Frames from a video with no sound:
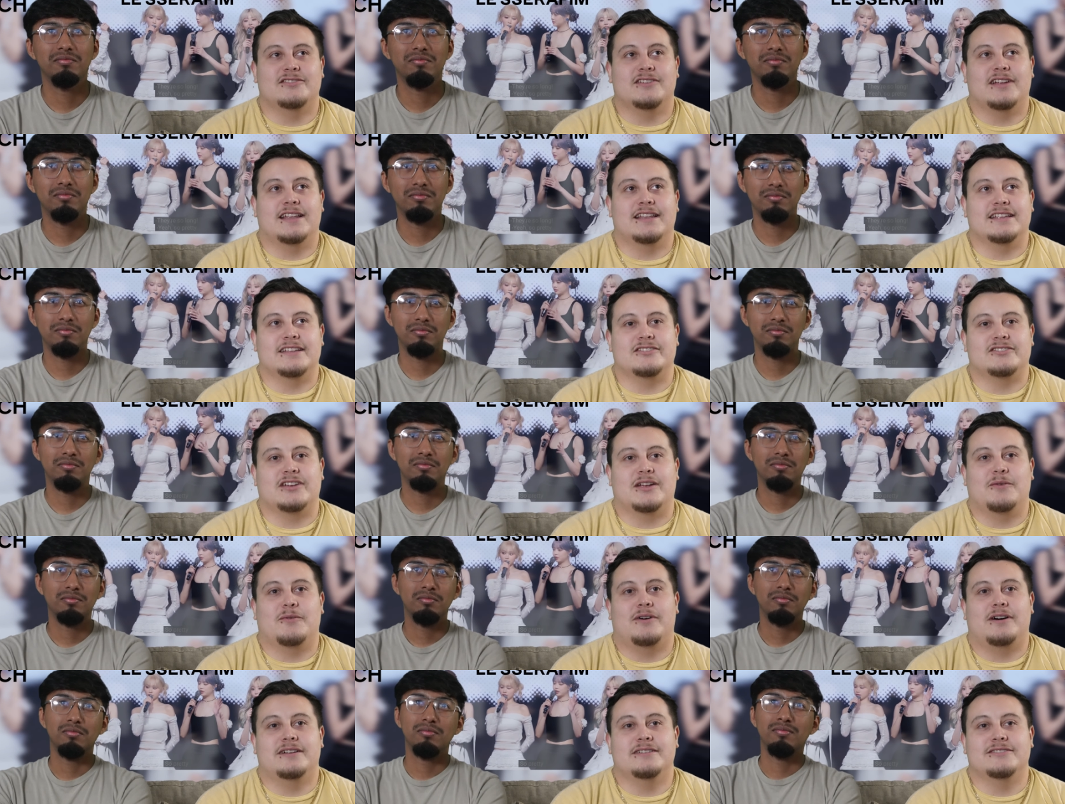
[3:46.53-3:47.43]
Speaker 1: I let
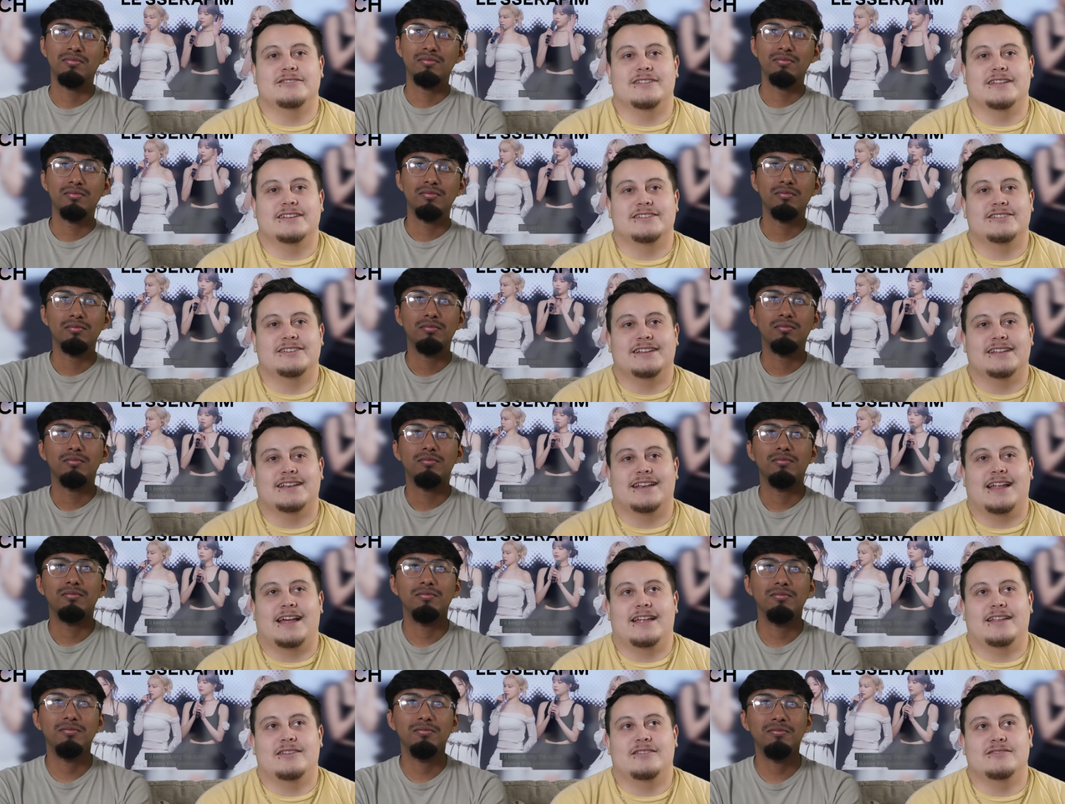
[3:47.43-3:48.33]
Chaewon do that. She
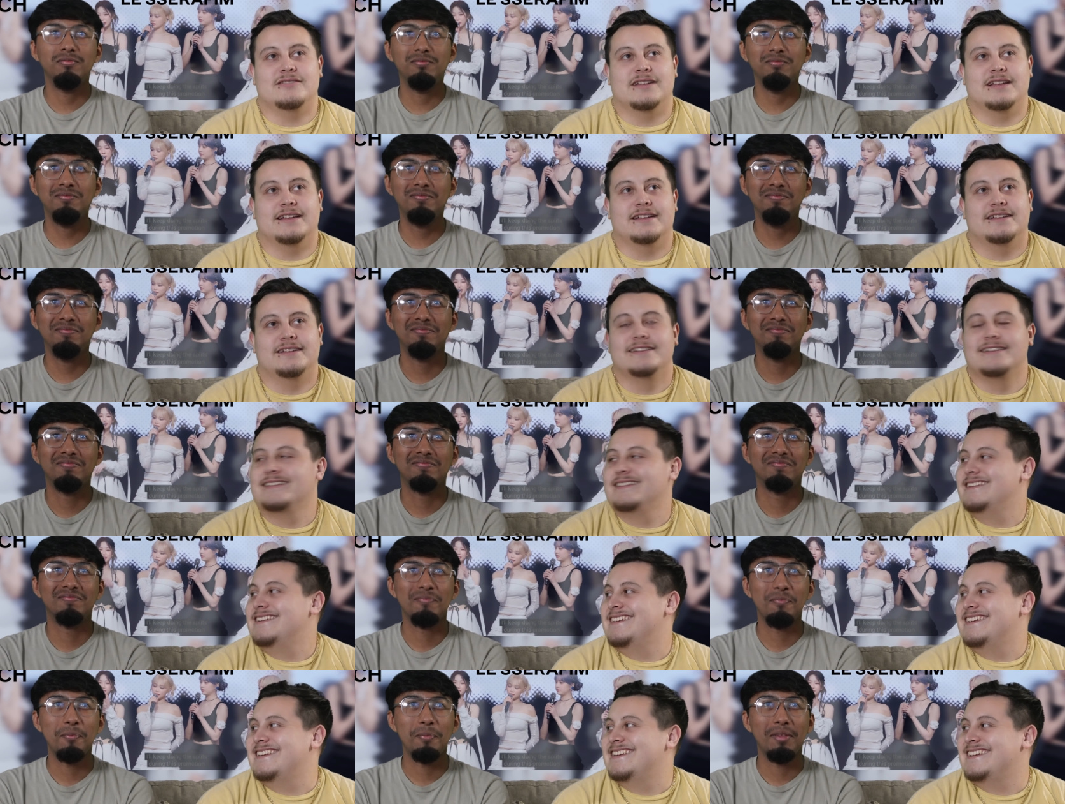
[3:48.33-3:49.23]
cannot do that.
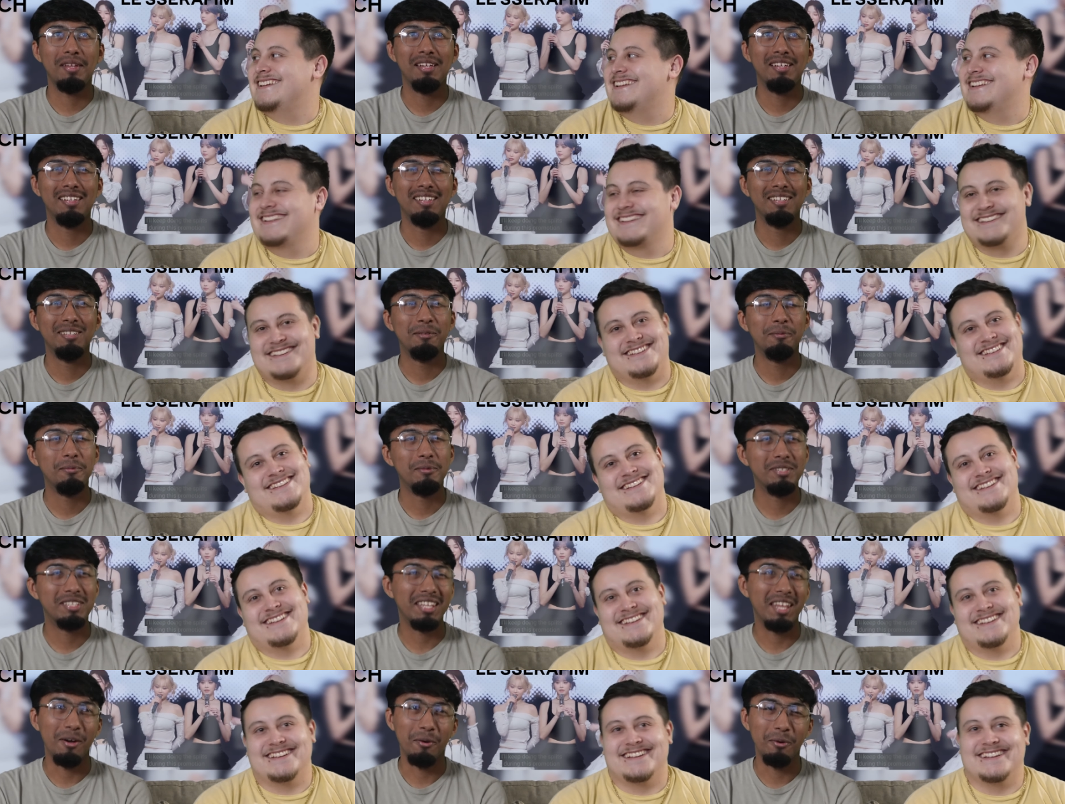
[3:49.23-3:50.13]
Speaker 2: You
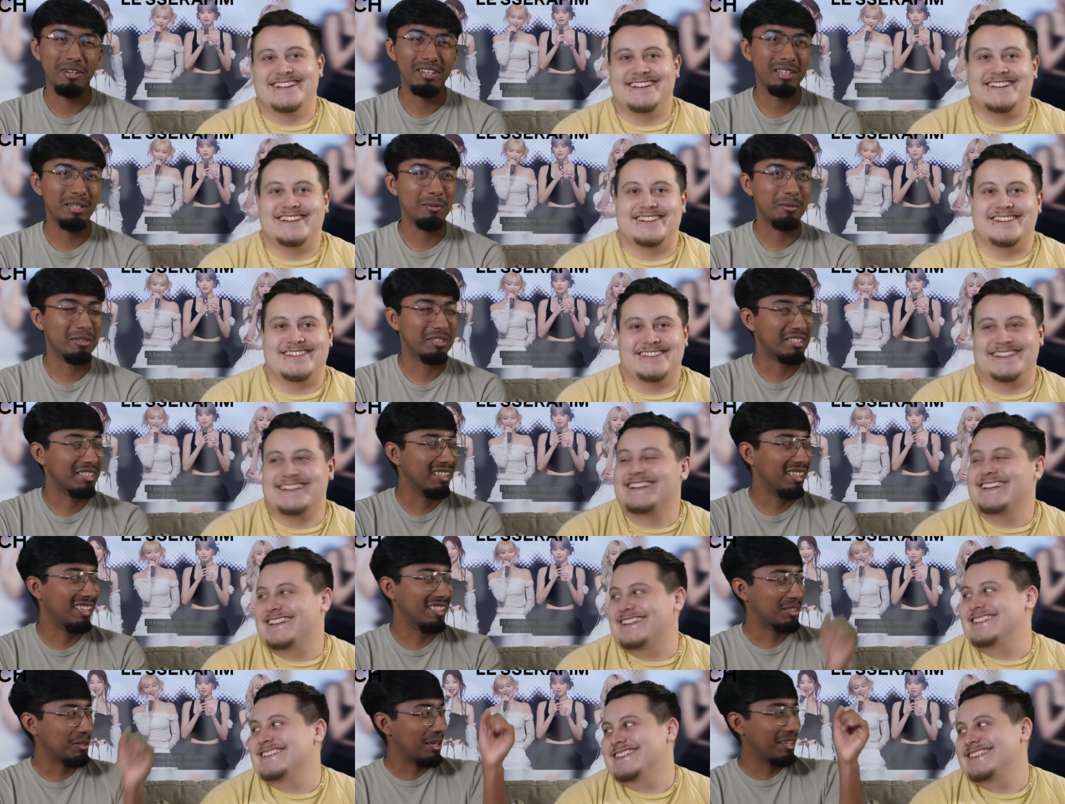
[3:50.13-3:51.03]
seen that one clip where she
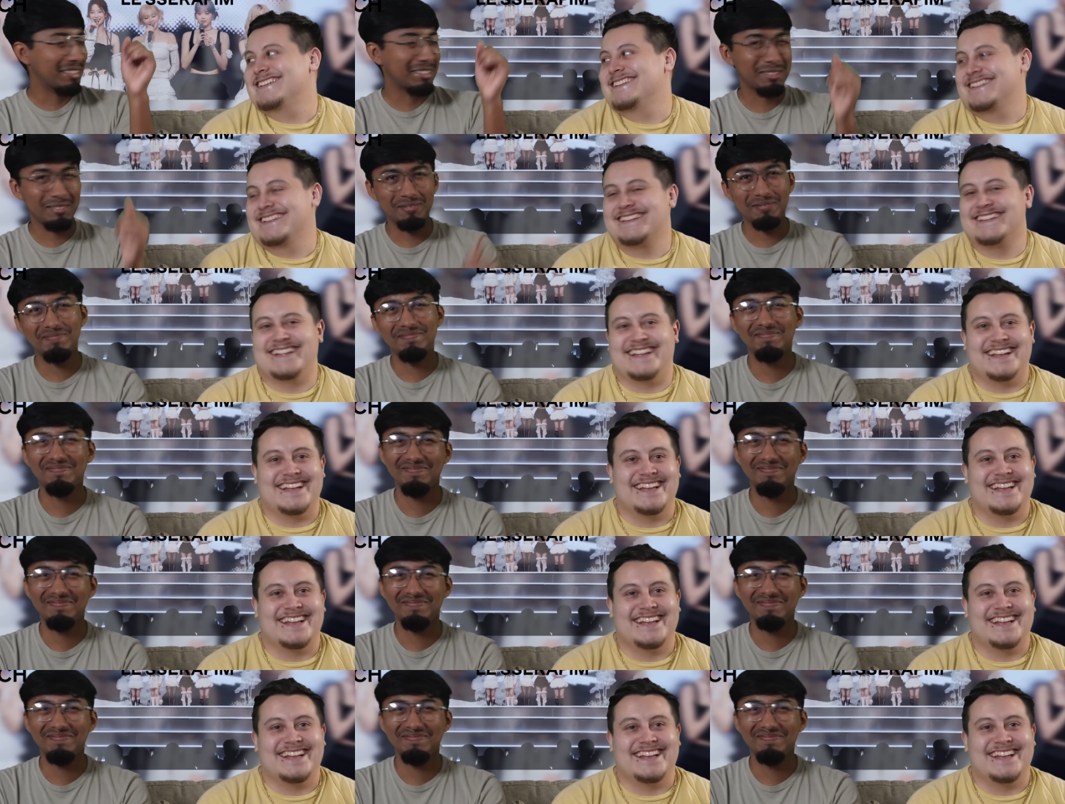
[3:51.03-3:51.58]
like tries to?